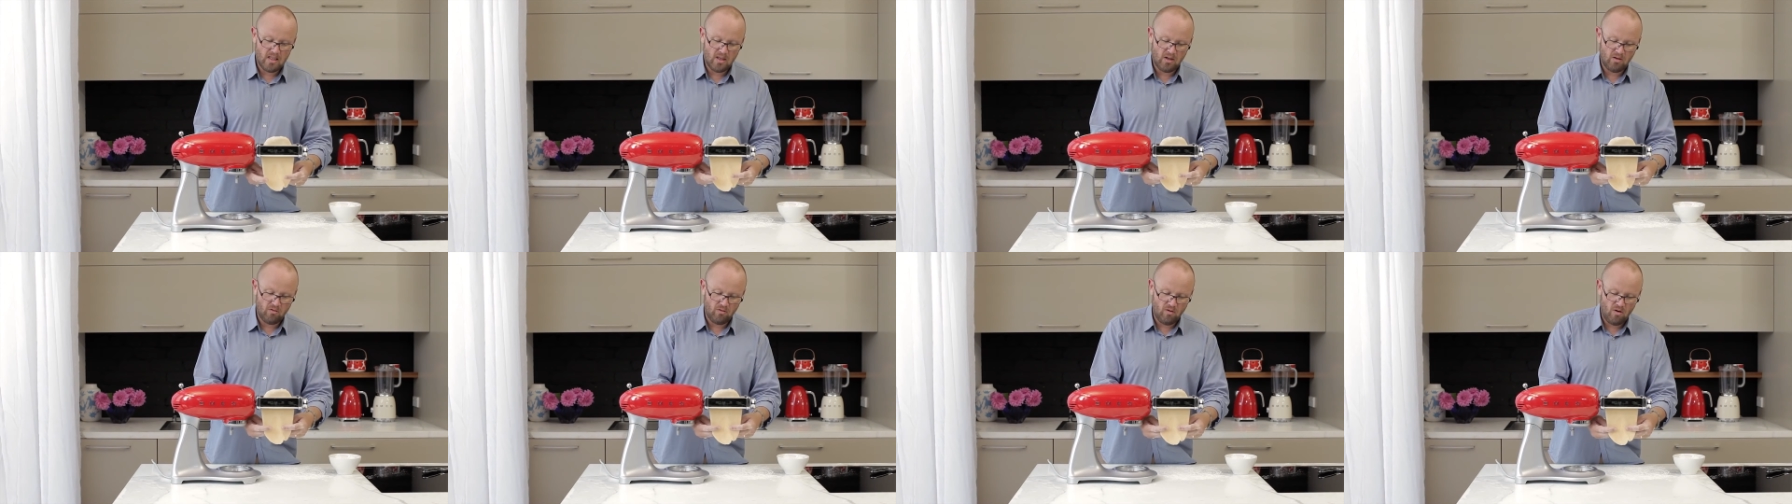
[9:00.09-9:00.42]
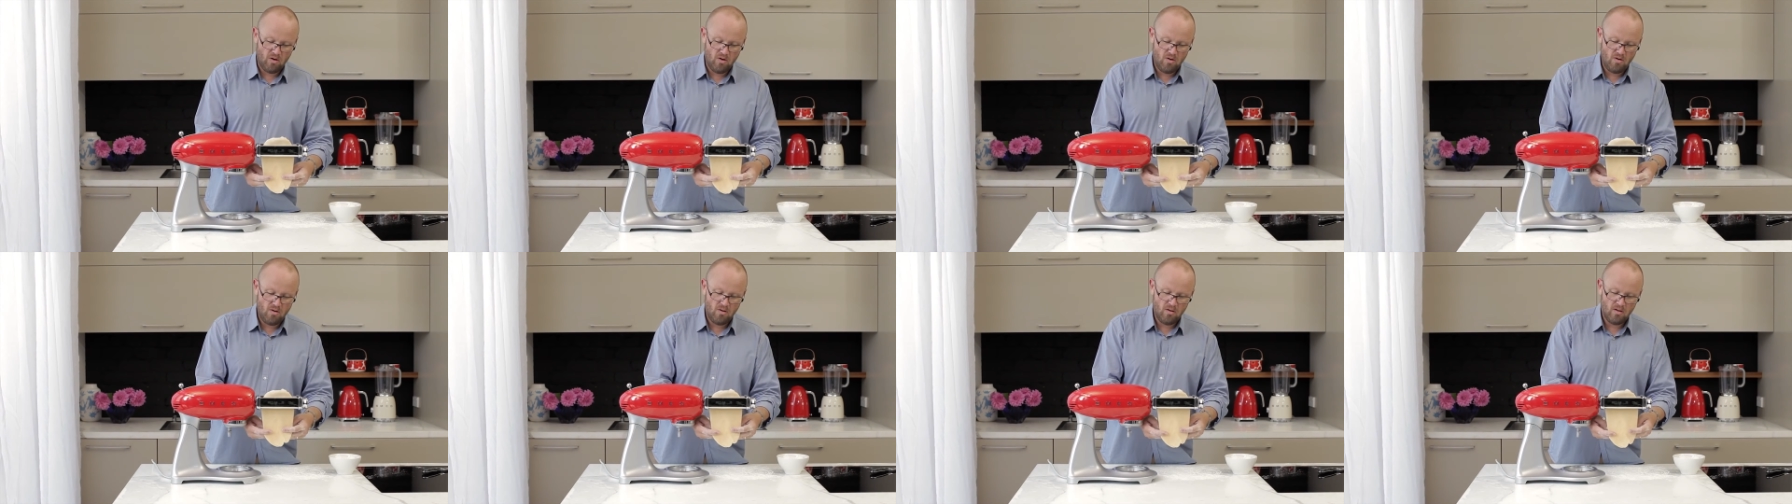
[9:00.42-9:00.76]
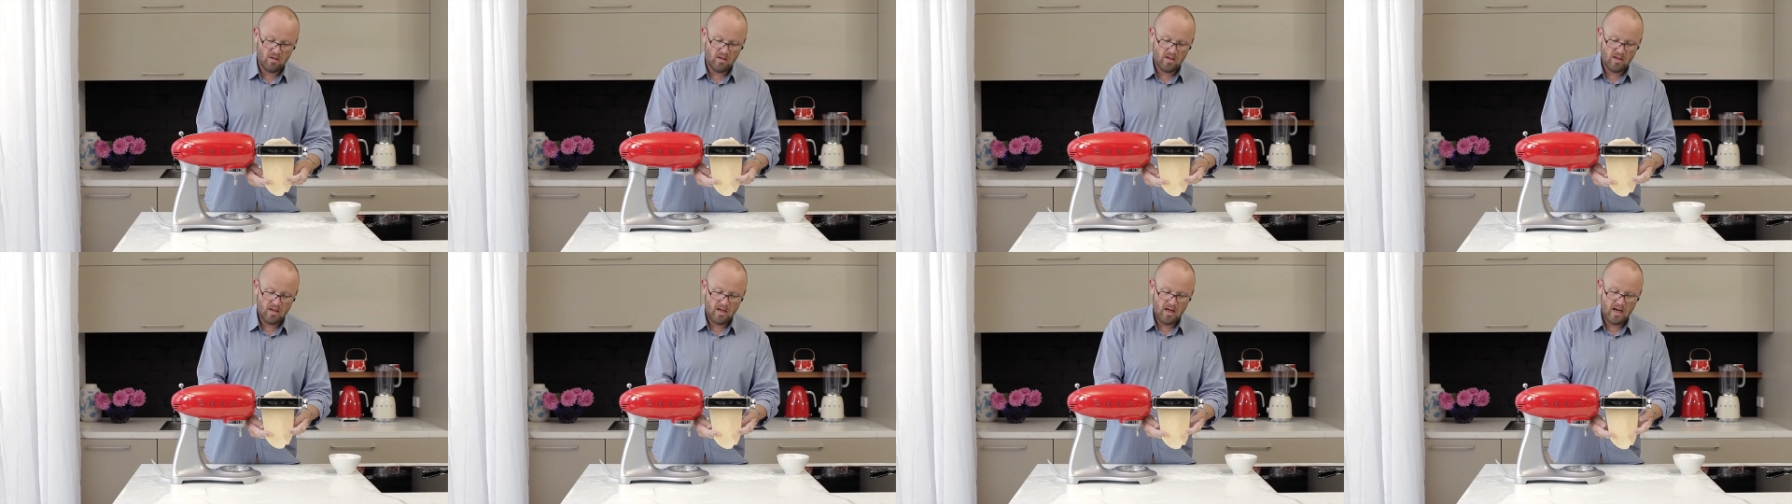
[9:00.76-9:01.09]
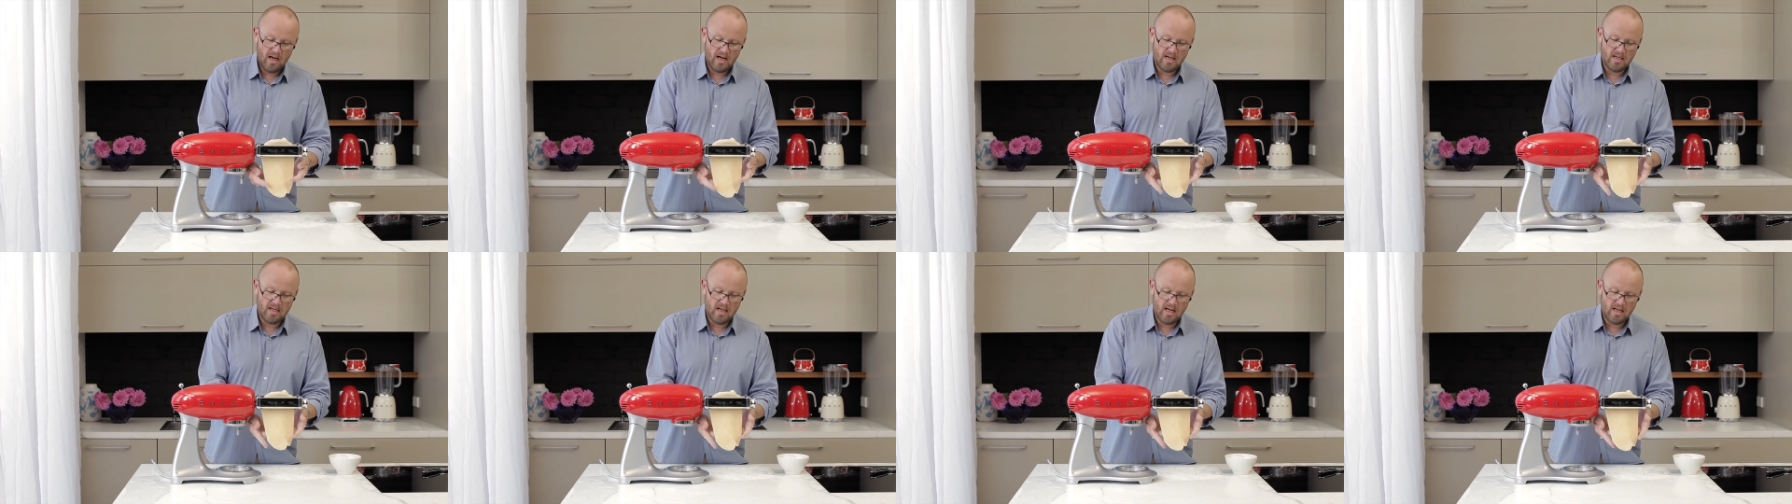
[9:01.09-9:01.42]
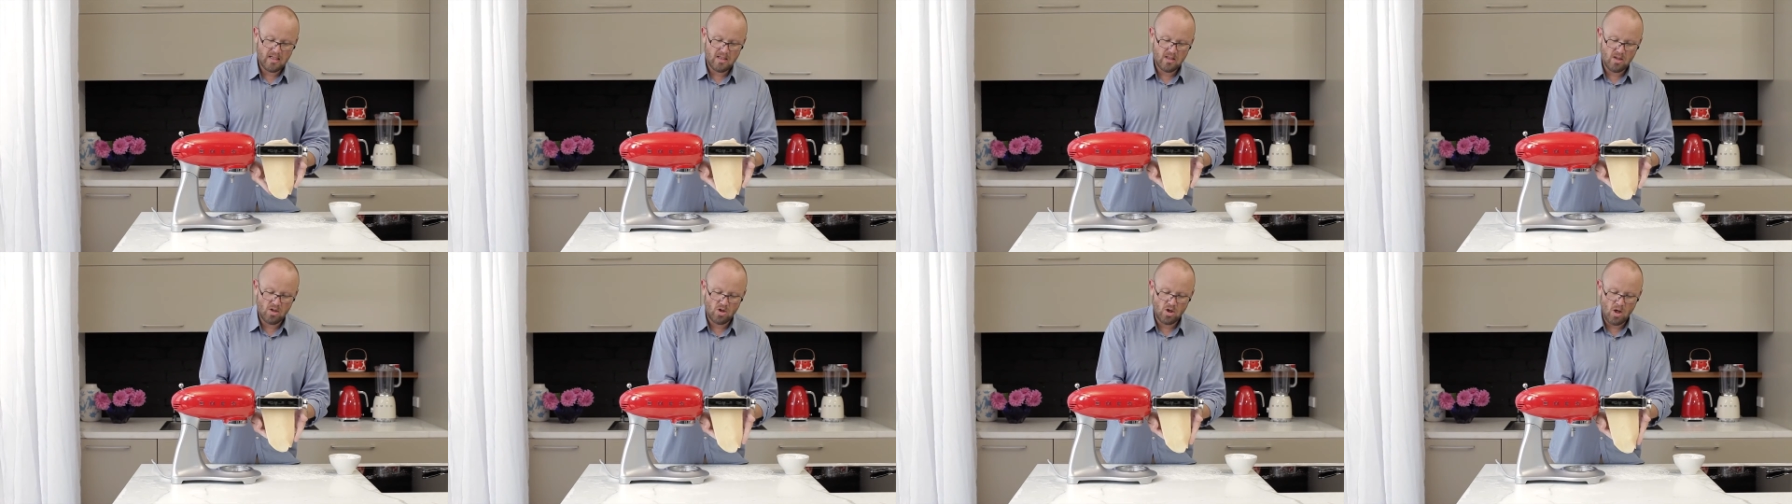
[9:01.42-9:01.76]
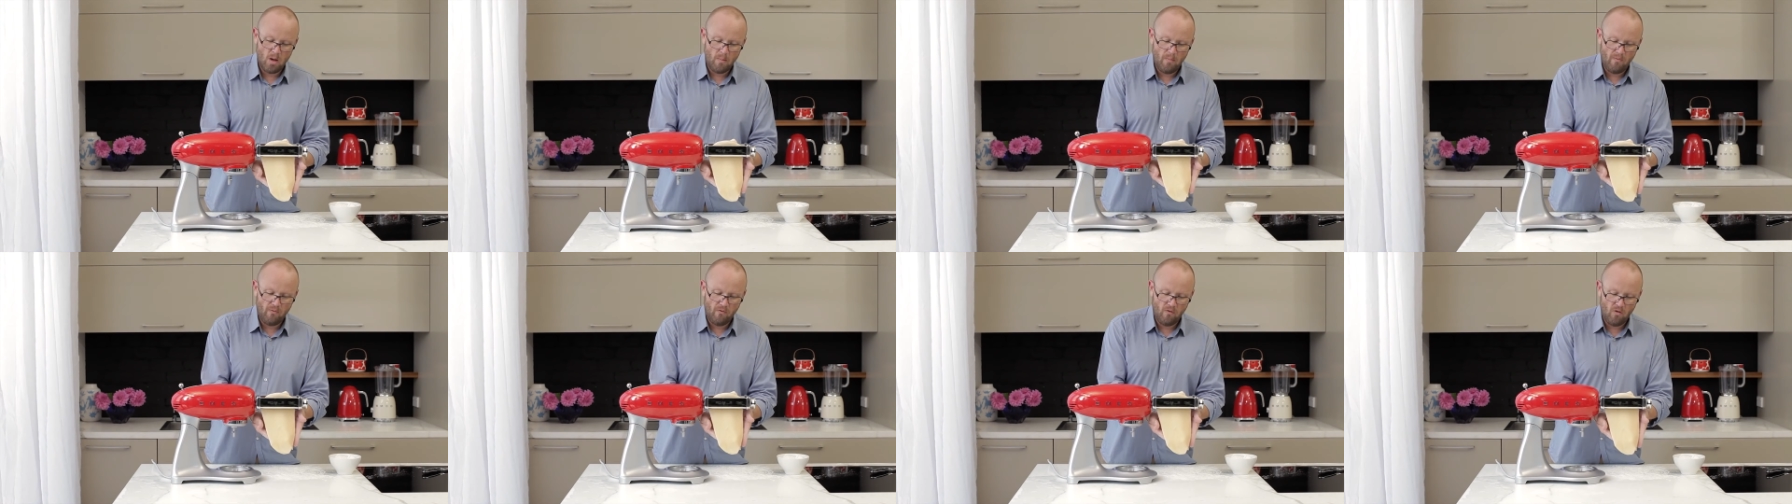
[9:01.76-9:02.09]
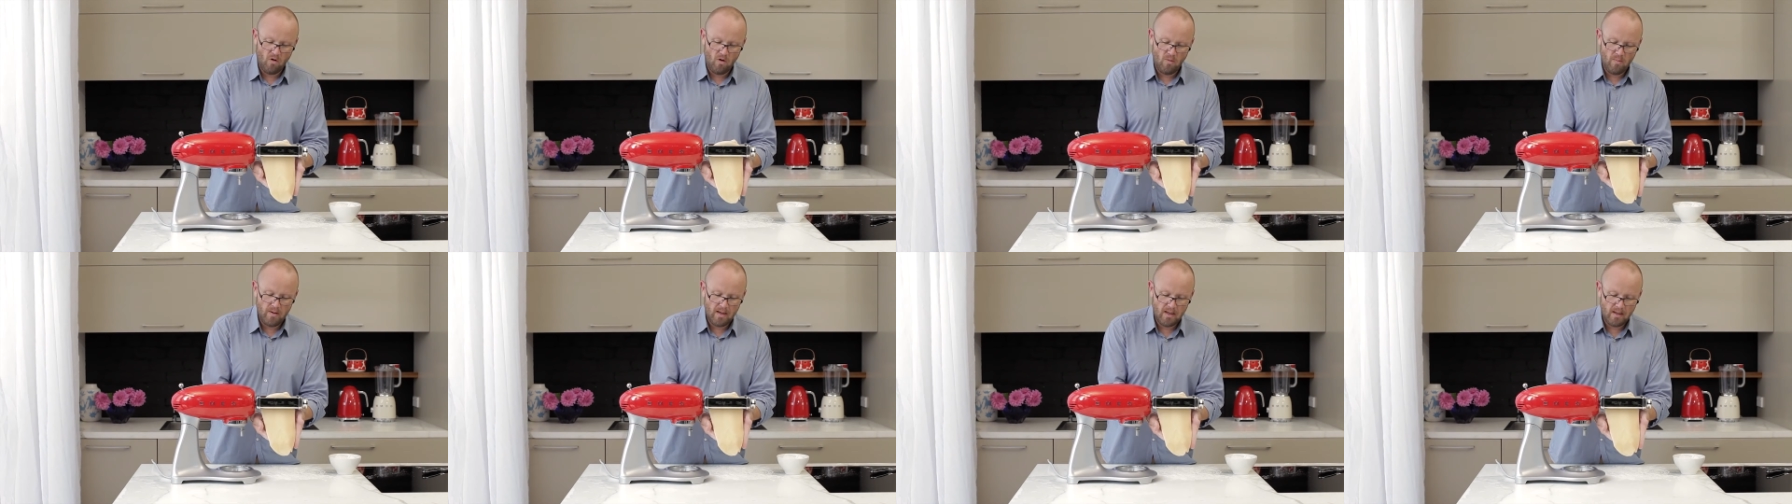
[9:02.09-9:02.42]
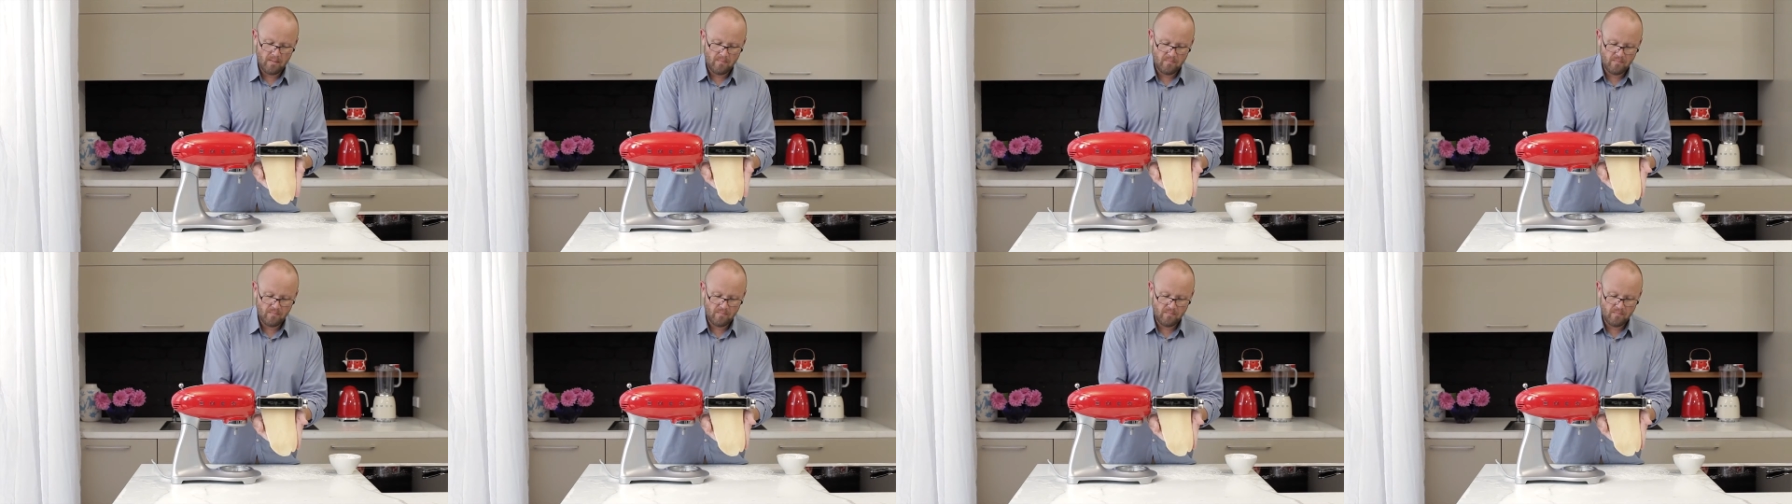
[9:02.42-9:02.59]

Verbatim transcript: it through and does the job for me.